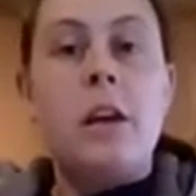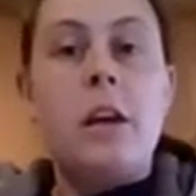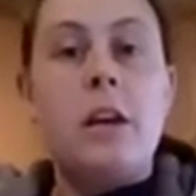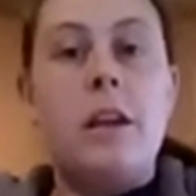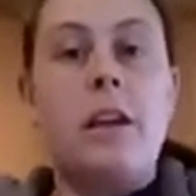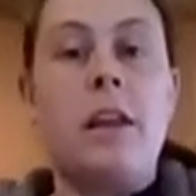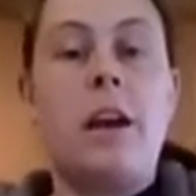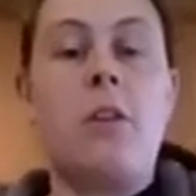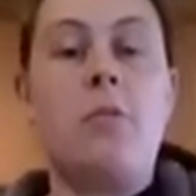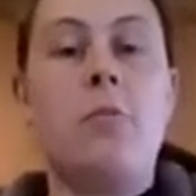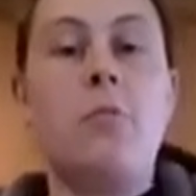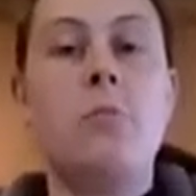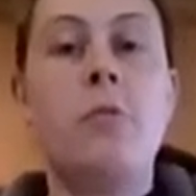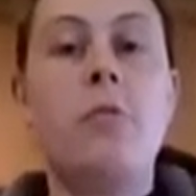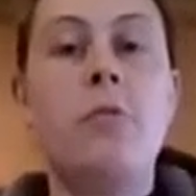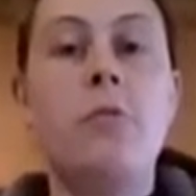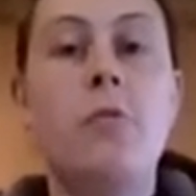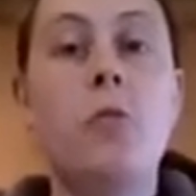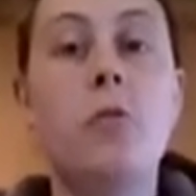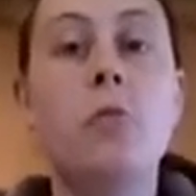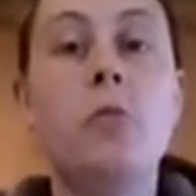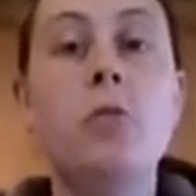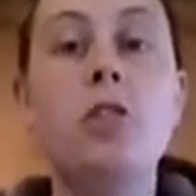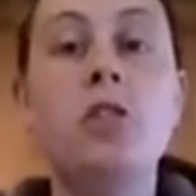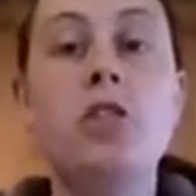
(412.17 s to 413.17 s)
Now,
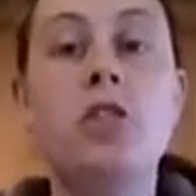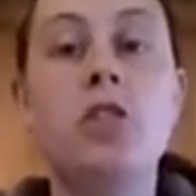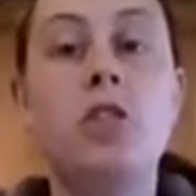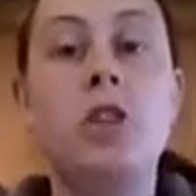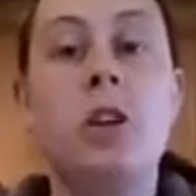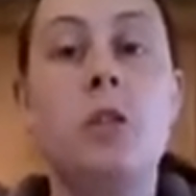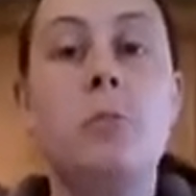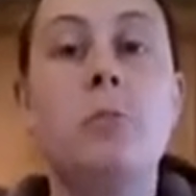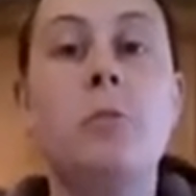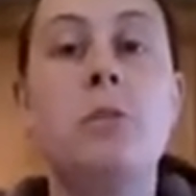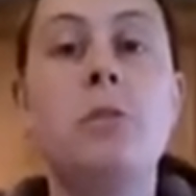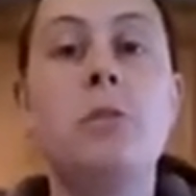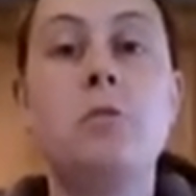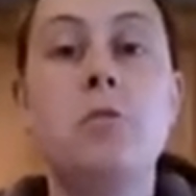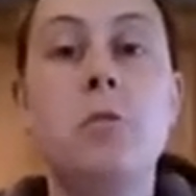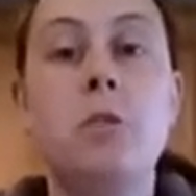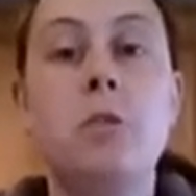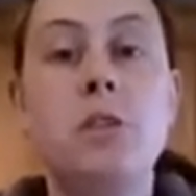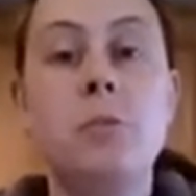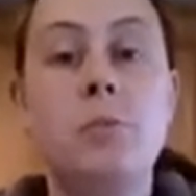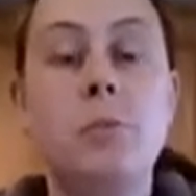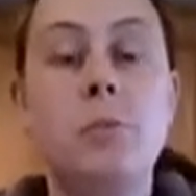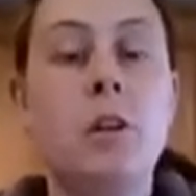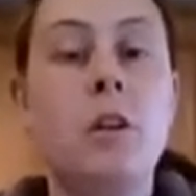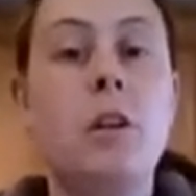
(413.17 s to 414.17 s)
before we jump into our
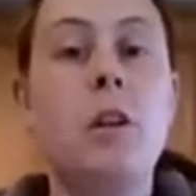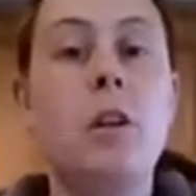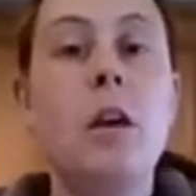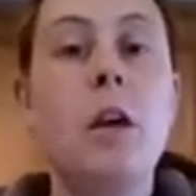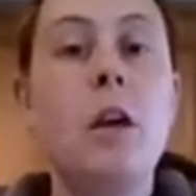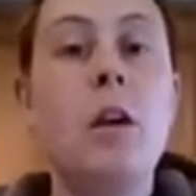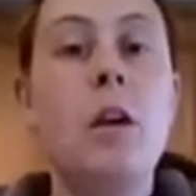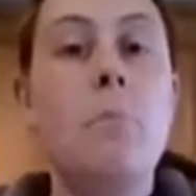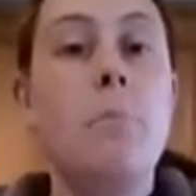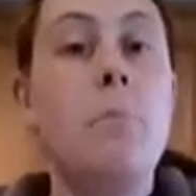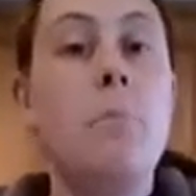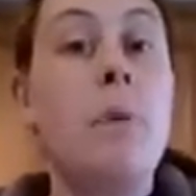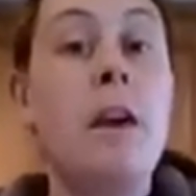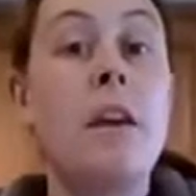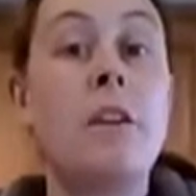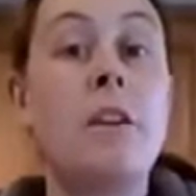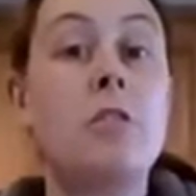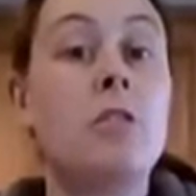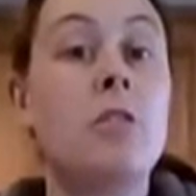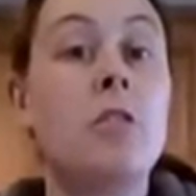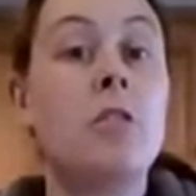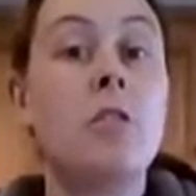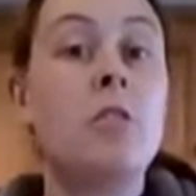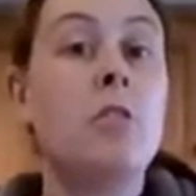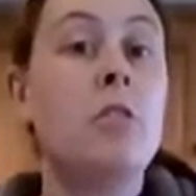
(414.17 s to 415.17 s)
experiment, make
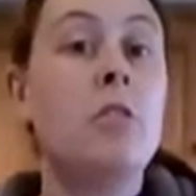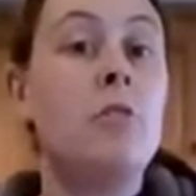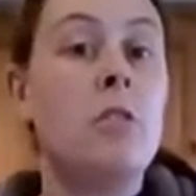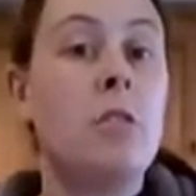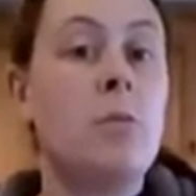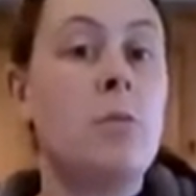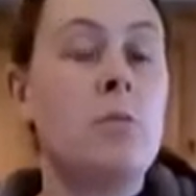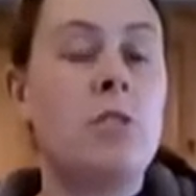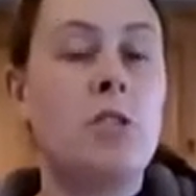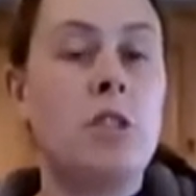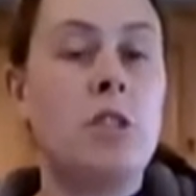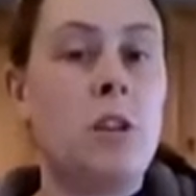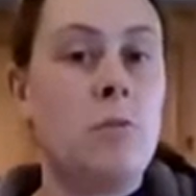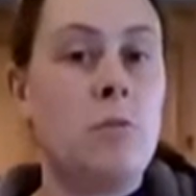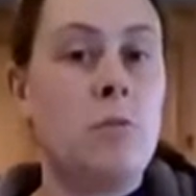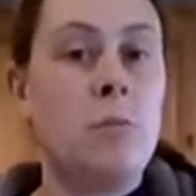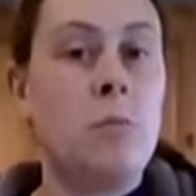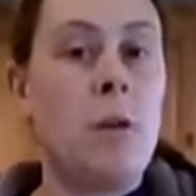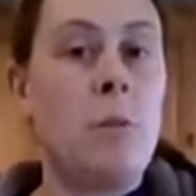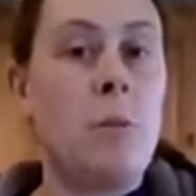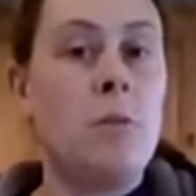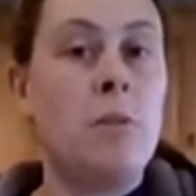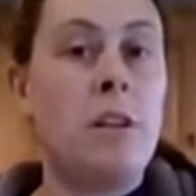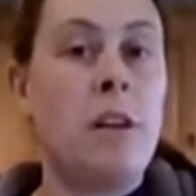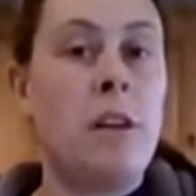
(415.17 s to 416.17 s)
sure you double check with
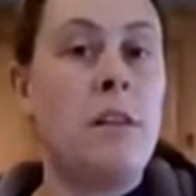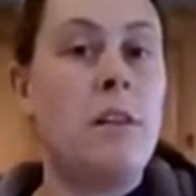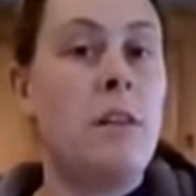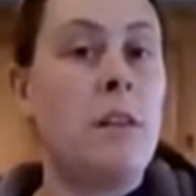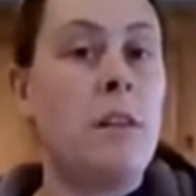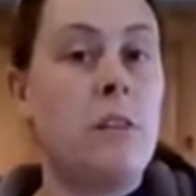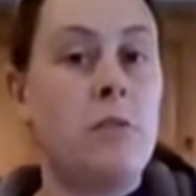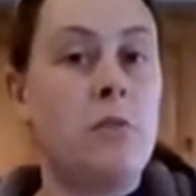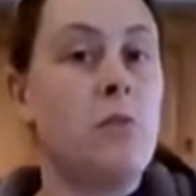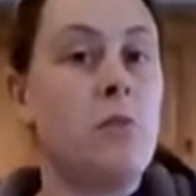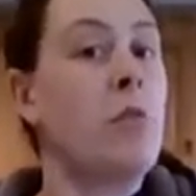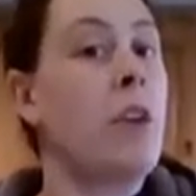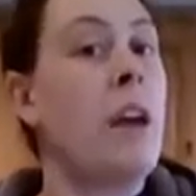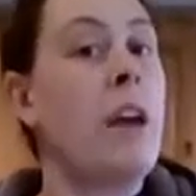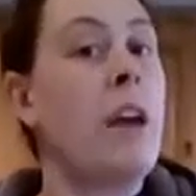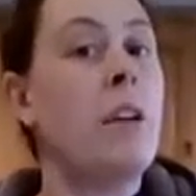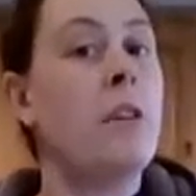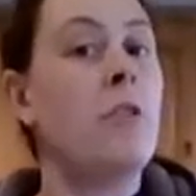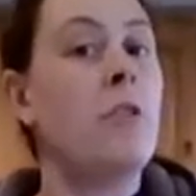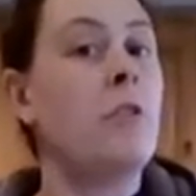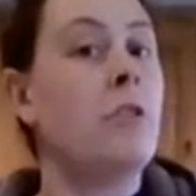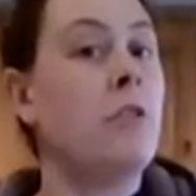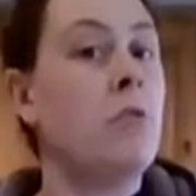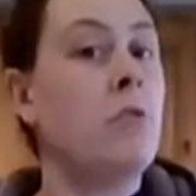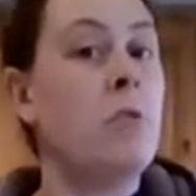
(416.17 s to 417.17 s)
mom and dad that it's okay
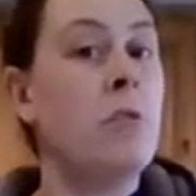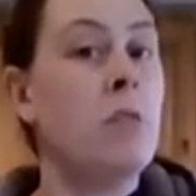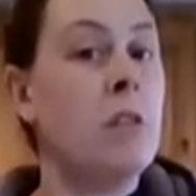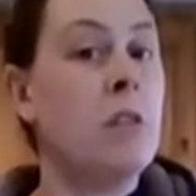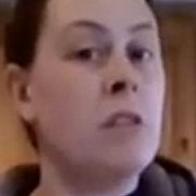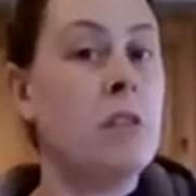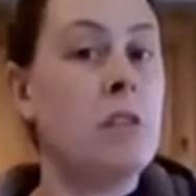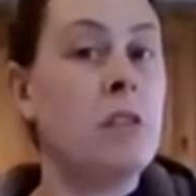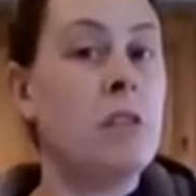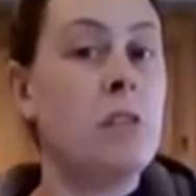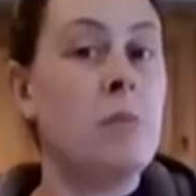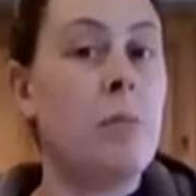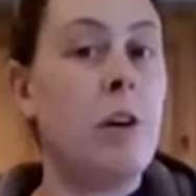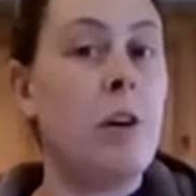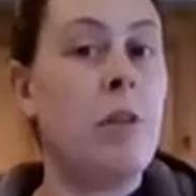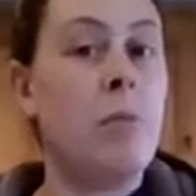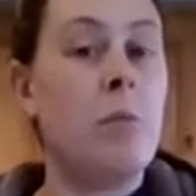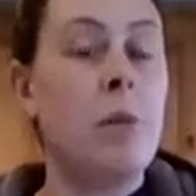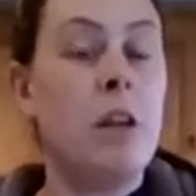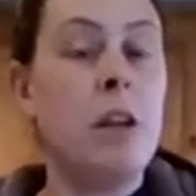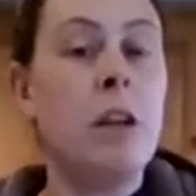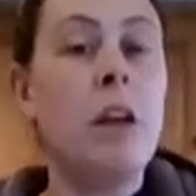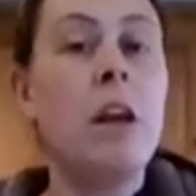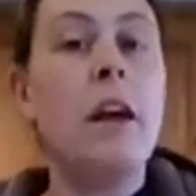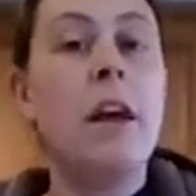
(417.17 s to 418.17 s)
you're doing this
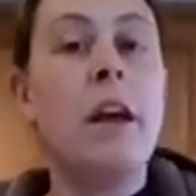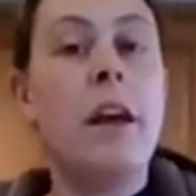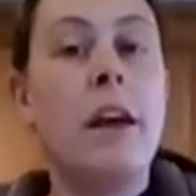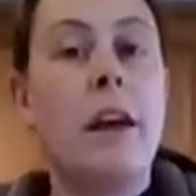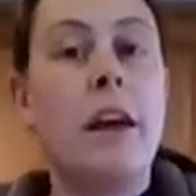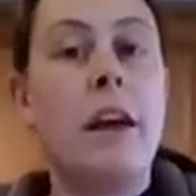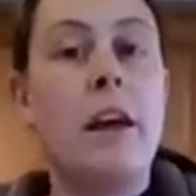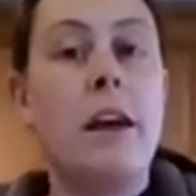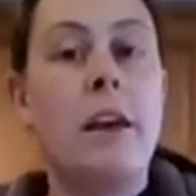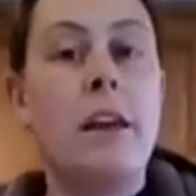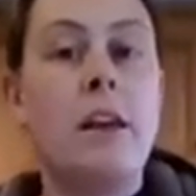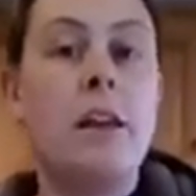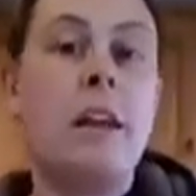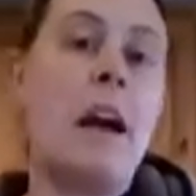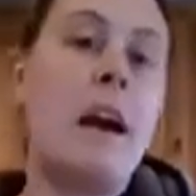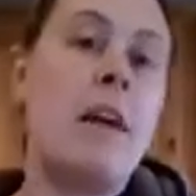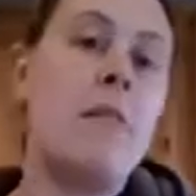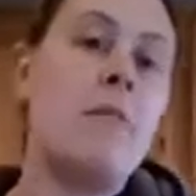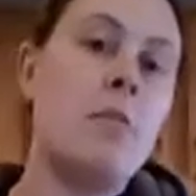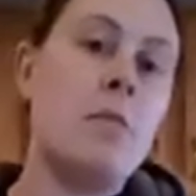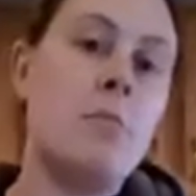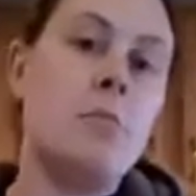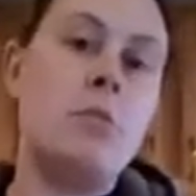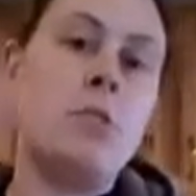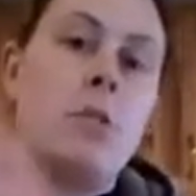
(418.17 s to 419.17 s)
experiment and have
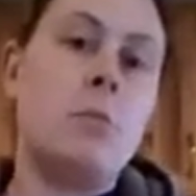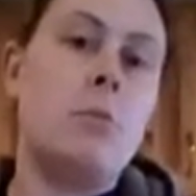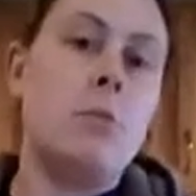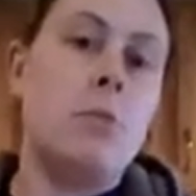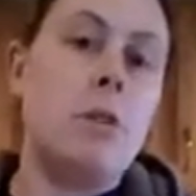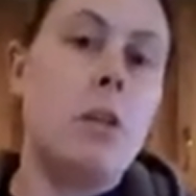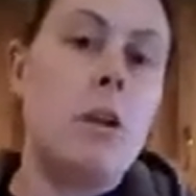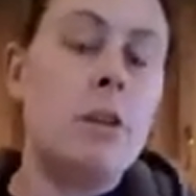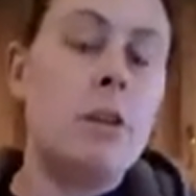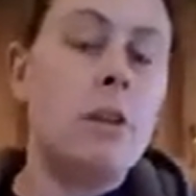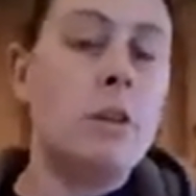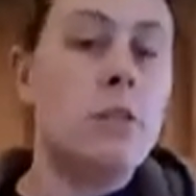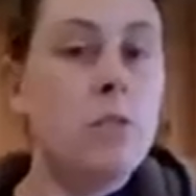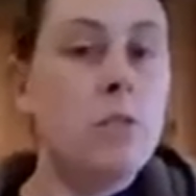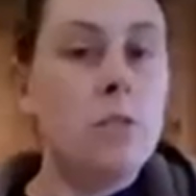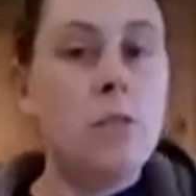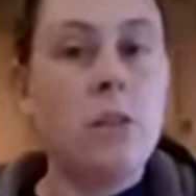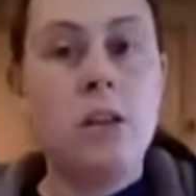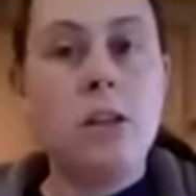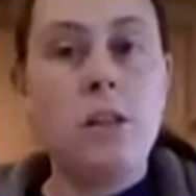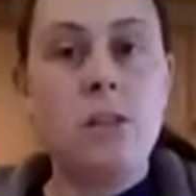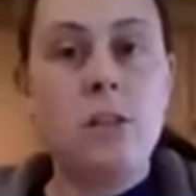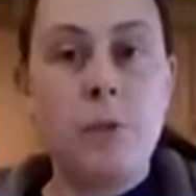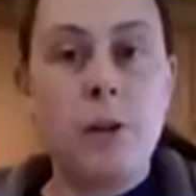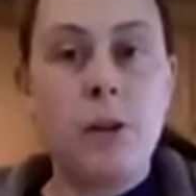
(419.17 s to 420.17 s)
them jump along and do the
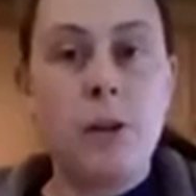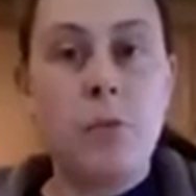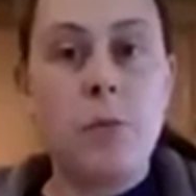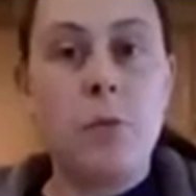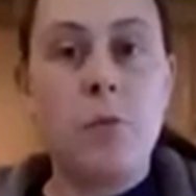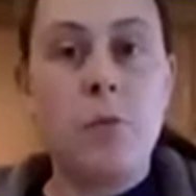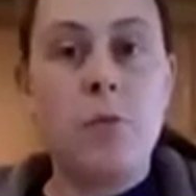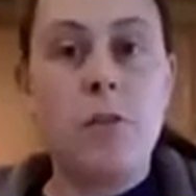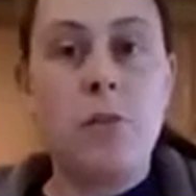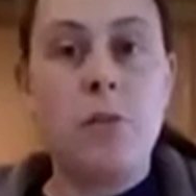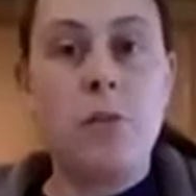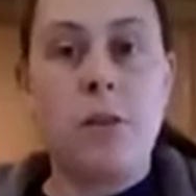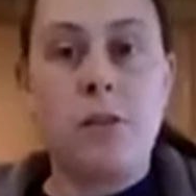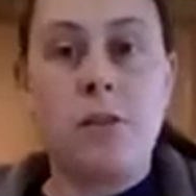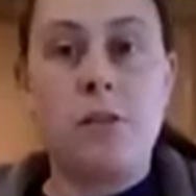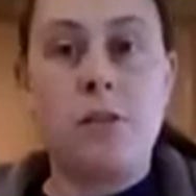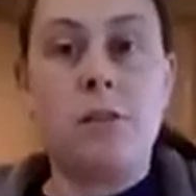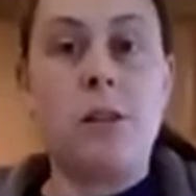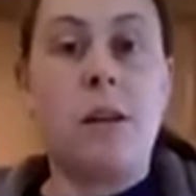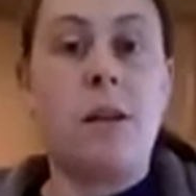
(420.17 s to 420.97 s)
experiment with us.